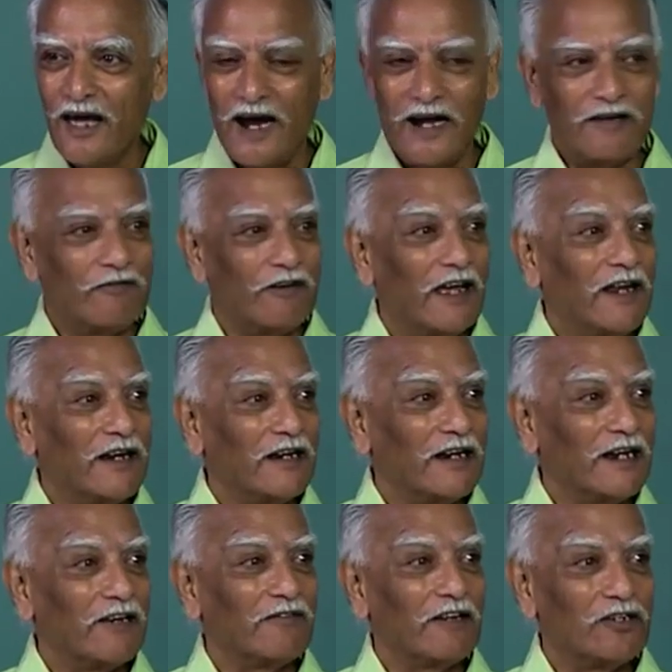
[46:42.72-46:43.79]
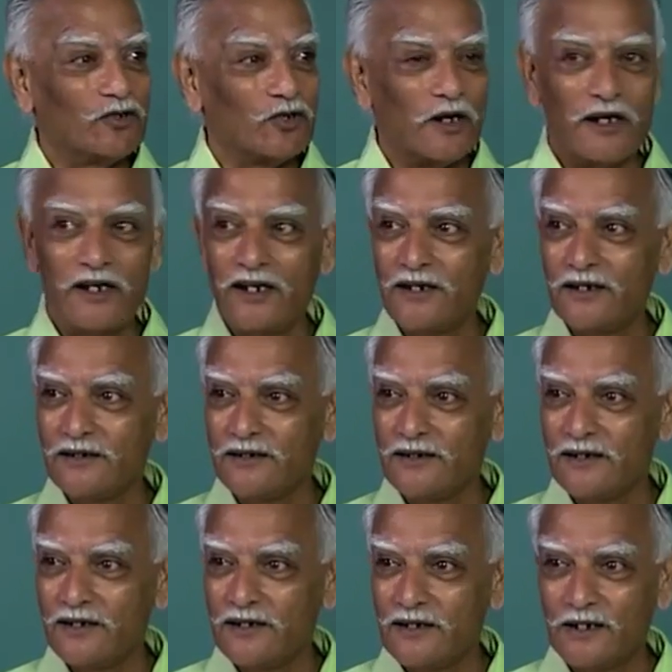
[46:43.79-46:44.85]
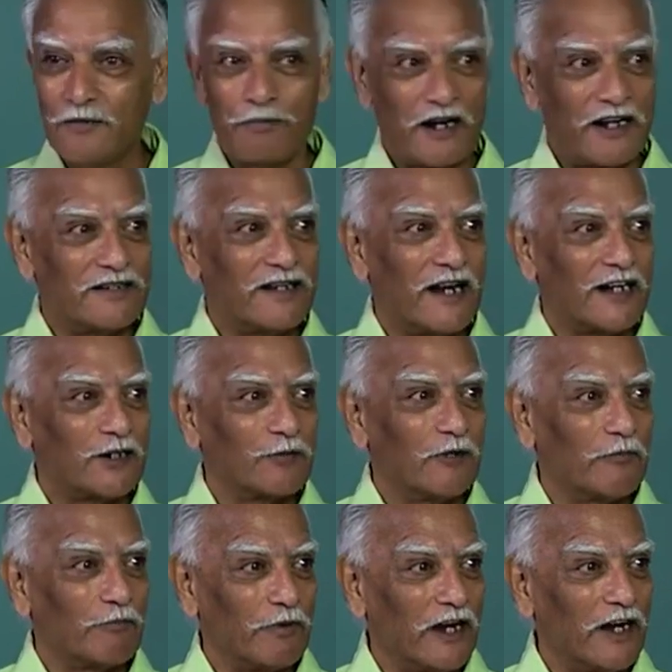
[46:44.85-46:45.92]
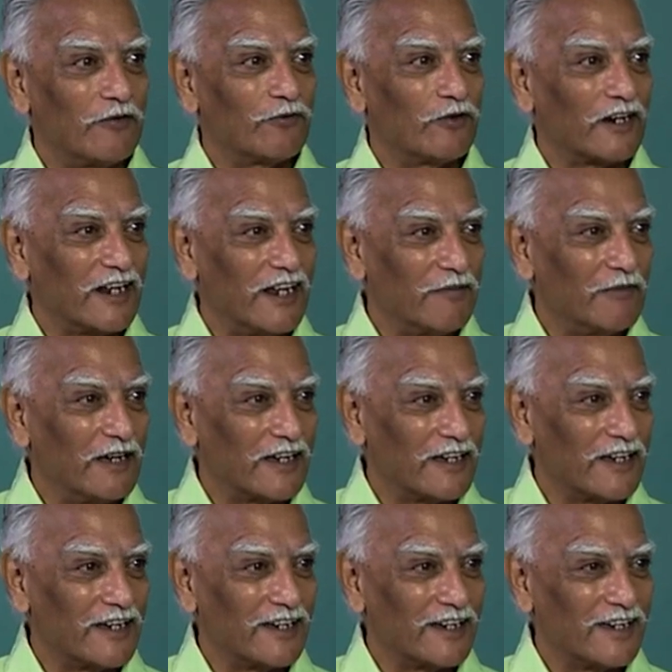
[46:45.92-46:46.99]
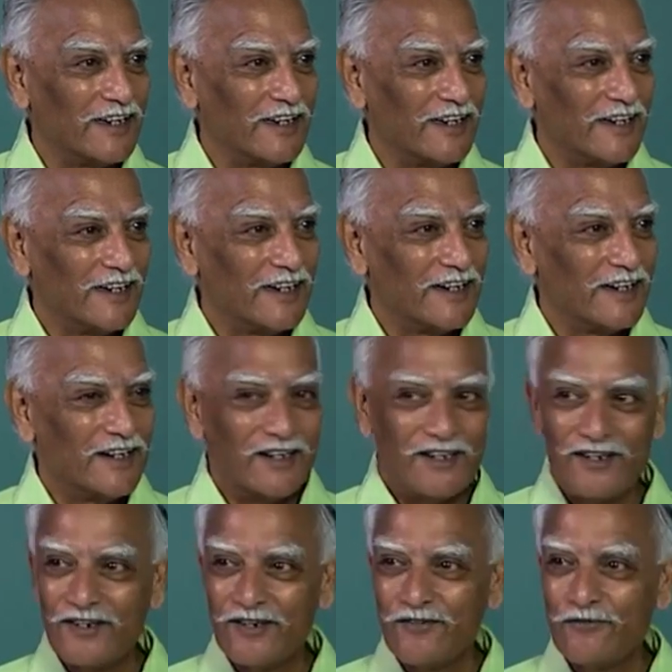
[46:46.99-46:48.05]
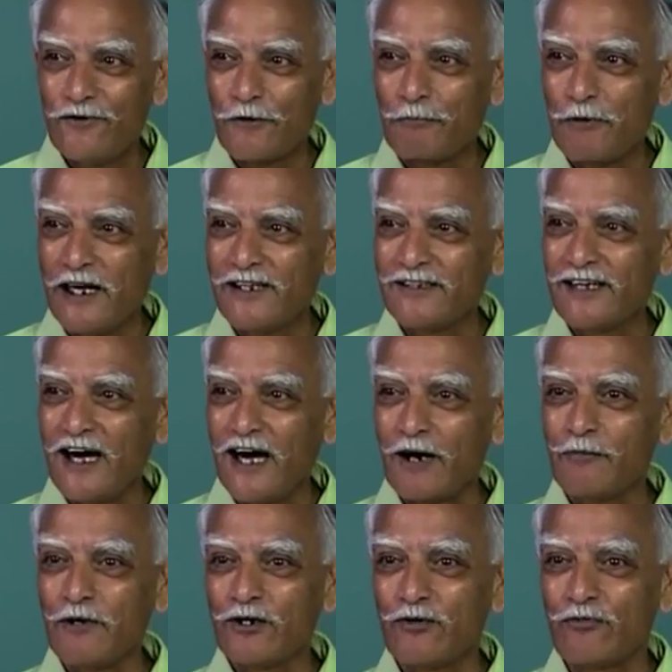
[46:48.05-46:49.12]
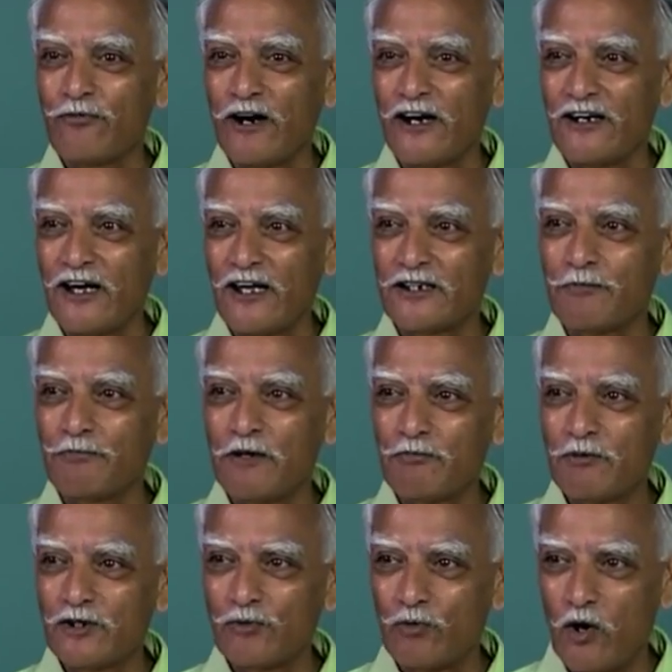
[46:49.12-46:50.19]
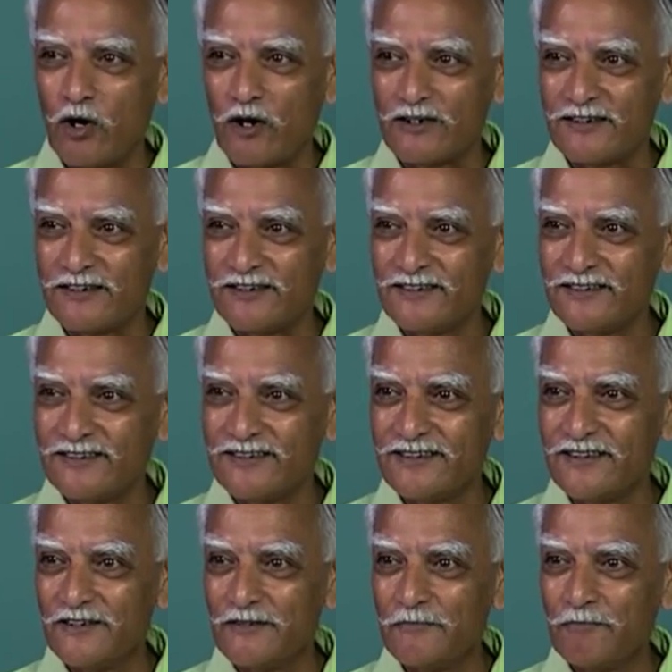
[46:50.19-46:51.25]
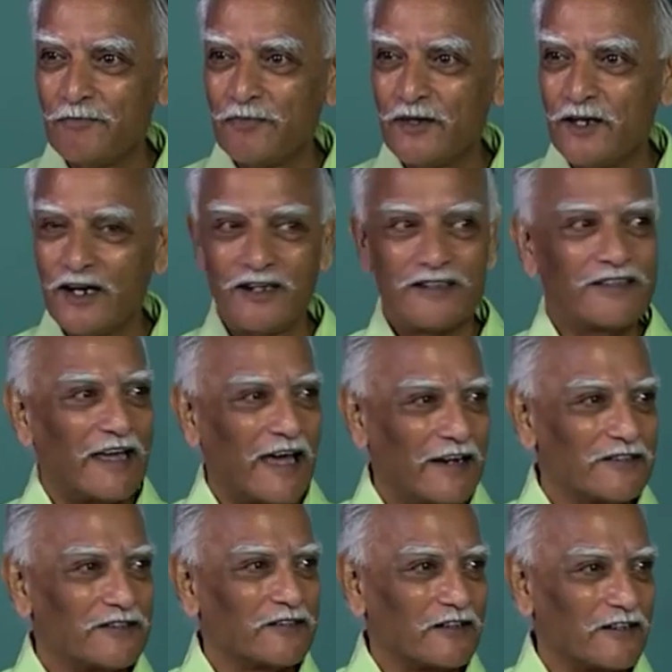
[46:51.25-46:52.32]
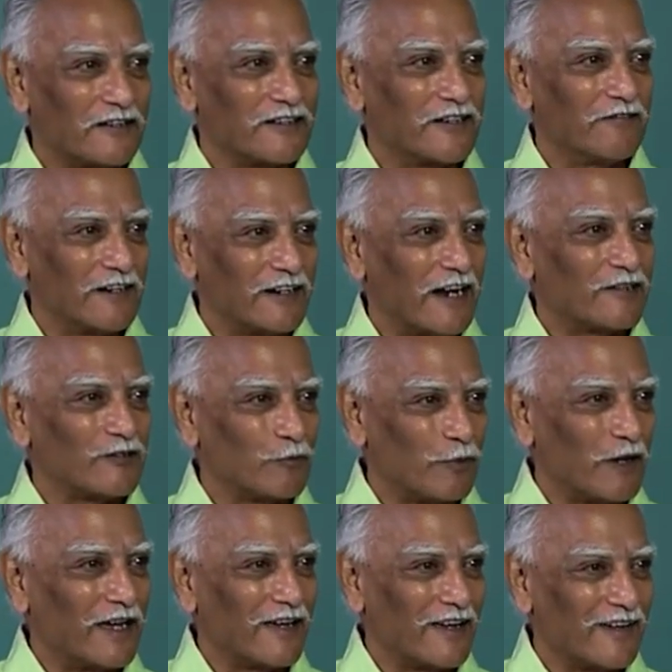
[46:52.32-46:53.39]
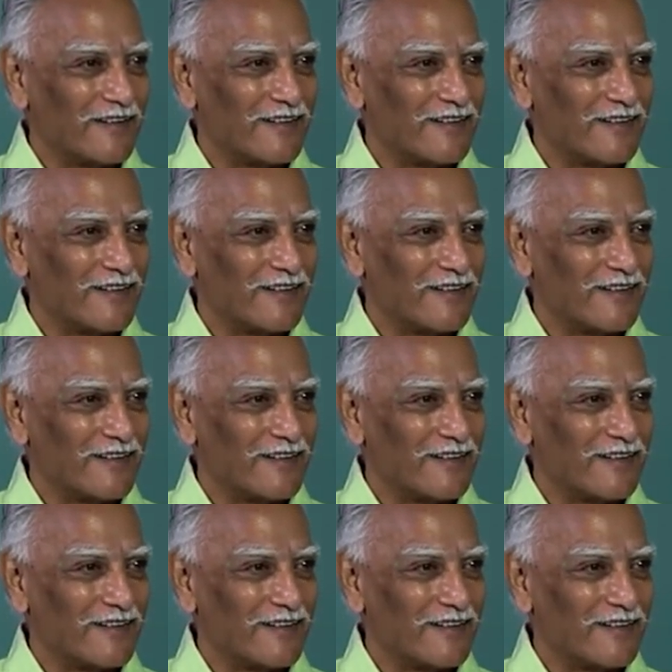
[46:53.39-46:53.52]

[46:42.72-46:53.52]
And when eventually the price had to be paid for king making, for paying the army to fight other people's wars, it is the aristocracy which had to pay.